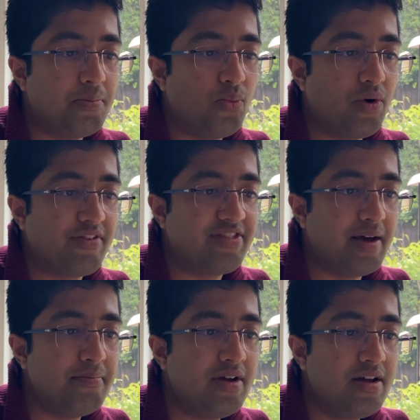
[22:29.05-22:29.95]
one of
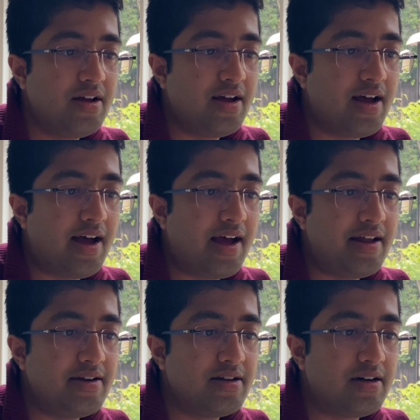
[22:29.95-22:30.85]
them,
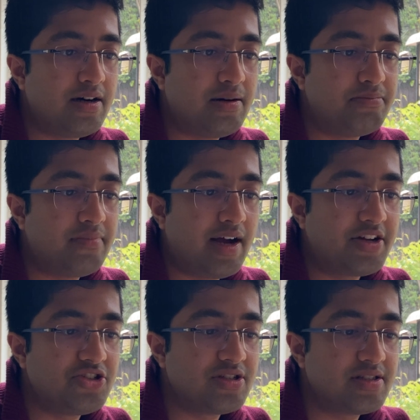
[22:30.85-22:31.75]
and I
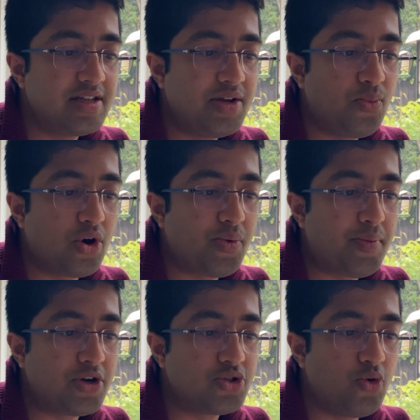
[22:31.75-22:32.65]
can just see what do I
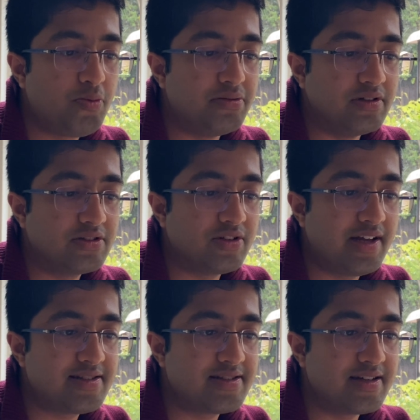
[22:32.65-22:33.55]
want to open. So
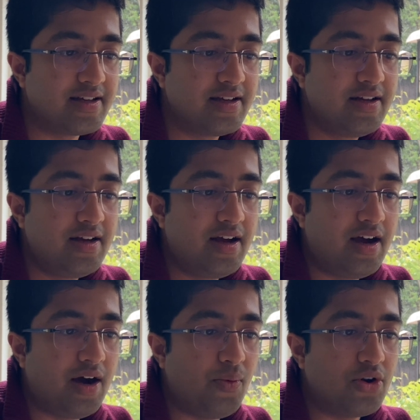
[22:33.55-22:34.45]
let's say
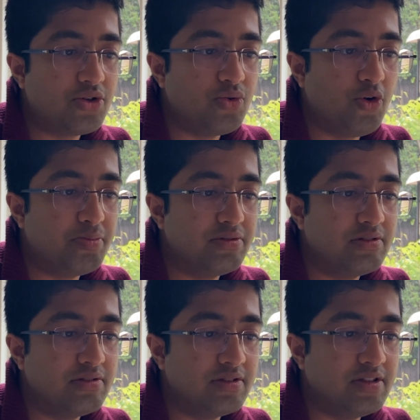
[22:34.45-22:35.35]
I want to
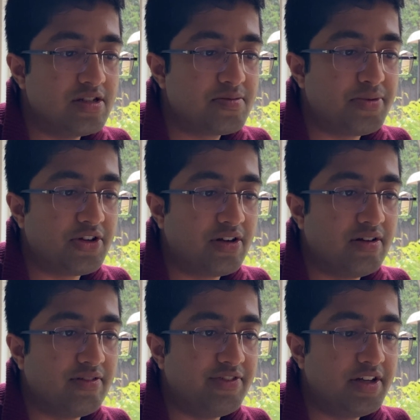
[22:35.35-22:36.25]
open this
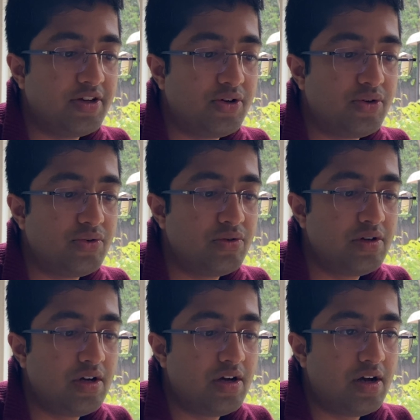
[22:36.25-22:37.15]
particular video.
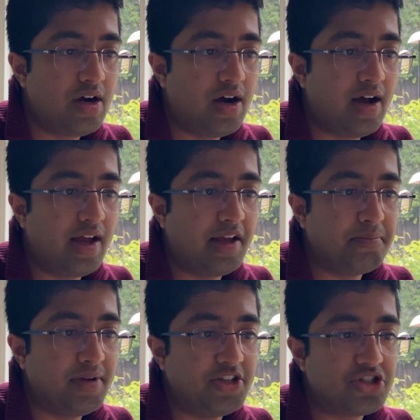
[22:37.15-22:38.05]

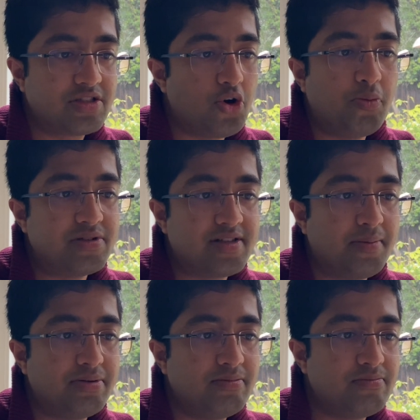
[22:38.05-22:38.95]
It just opens
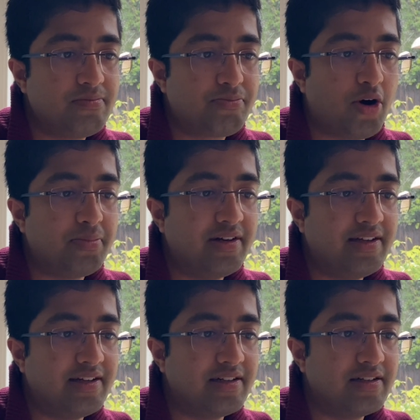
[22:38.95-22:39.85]
up
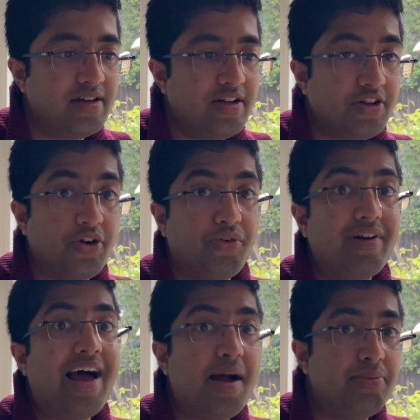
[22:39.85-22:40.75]
properly and
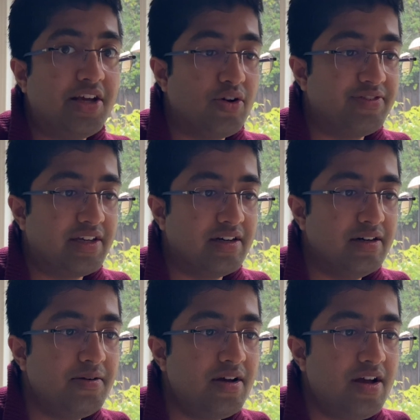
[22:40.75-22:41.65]
reliably over
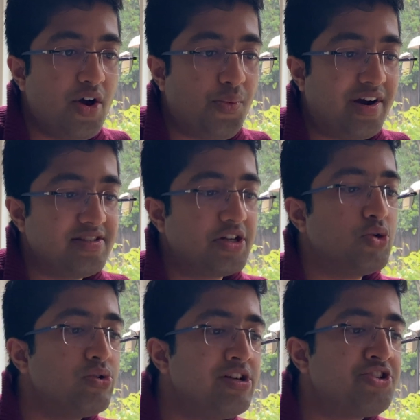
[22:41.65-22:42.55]
here. Whereas in
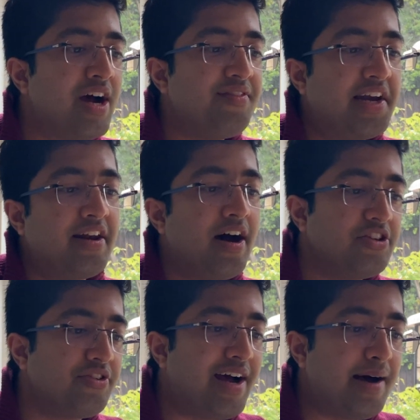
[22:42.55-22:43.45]
Google Drive and in
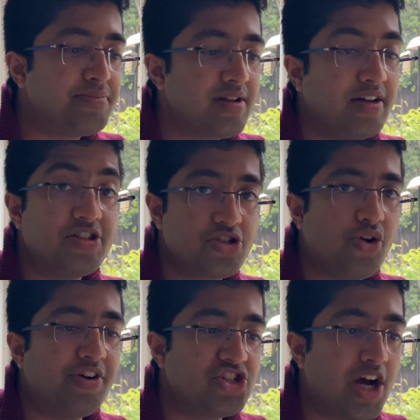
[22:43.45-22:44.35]
other apps, other
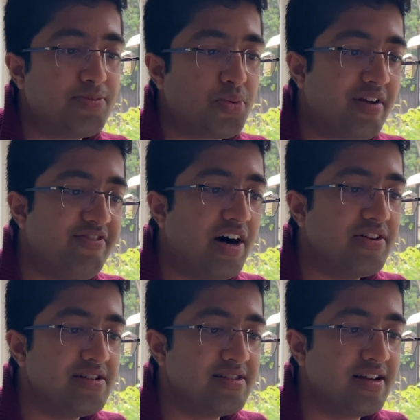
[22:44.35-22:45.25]
storage apps, what I
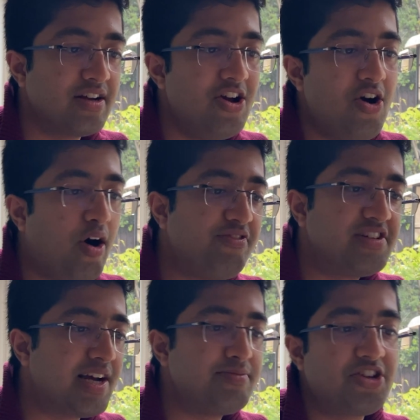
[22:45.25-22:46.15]
found is that
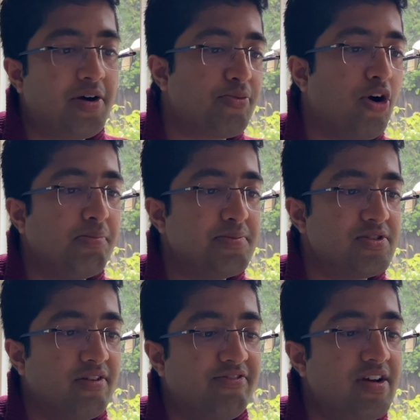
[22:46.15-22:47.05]
oftentimes there are
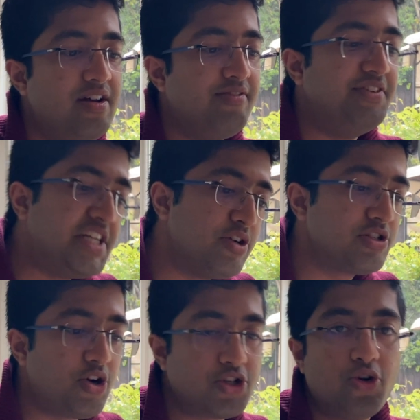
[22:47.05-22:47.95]
problems of
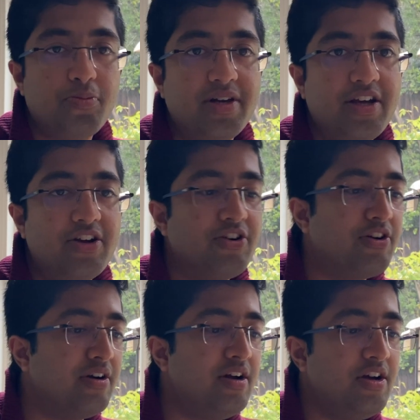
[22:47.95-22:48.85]
videos not opening or